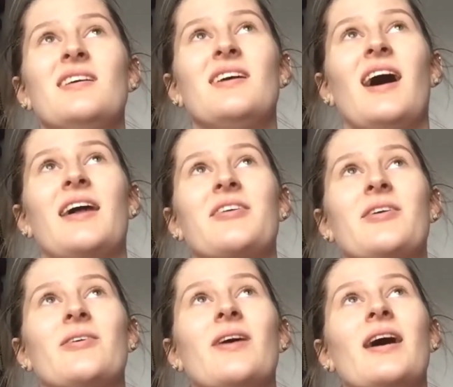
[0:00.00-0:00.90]
I don't
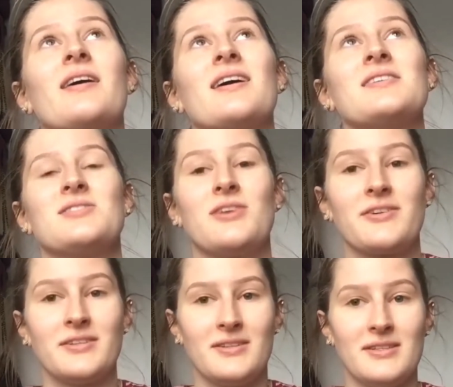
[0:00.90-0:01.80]
know, I
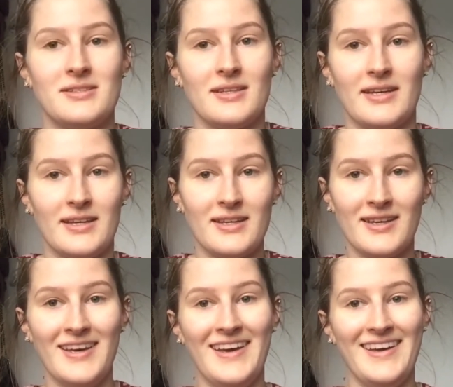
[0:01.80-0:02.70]
started this, like,
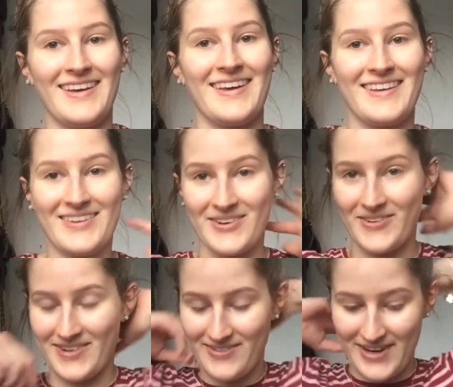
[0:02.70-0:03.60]

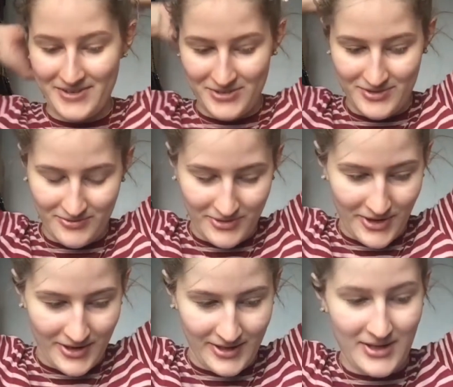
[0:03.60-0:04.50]
coronavirus
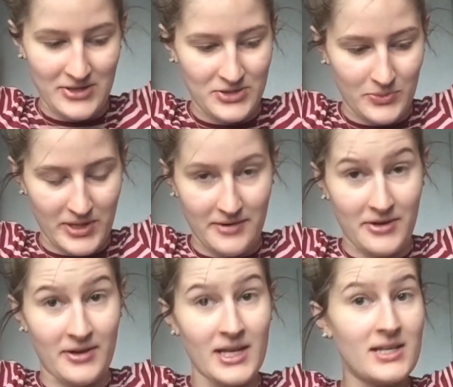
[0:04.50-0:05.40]
vlog-ish, whatever,
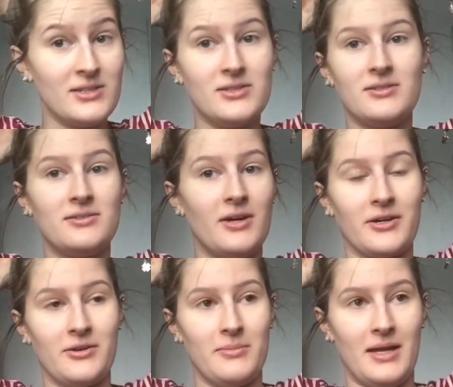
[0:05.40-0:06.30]

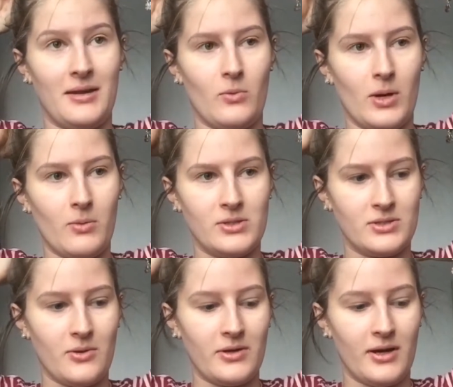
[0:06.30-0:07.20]
documenting what was
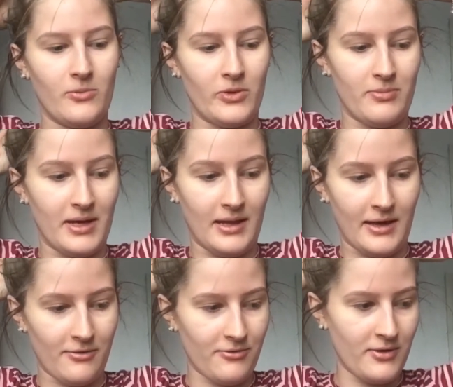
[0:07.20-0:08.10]
going on with my
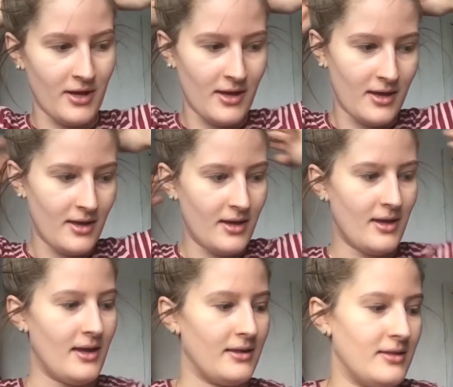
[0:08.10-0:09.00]
life
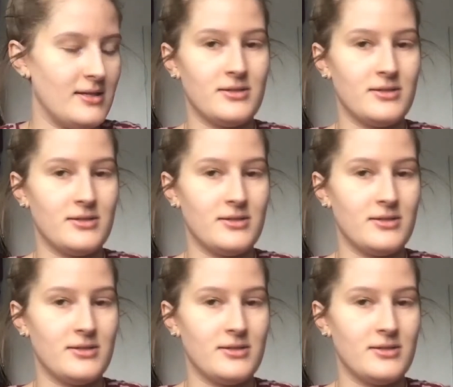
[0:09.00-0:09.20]
at these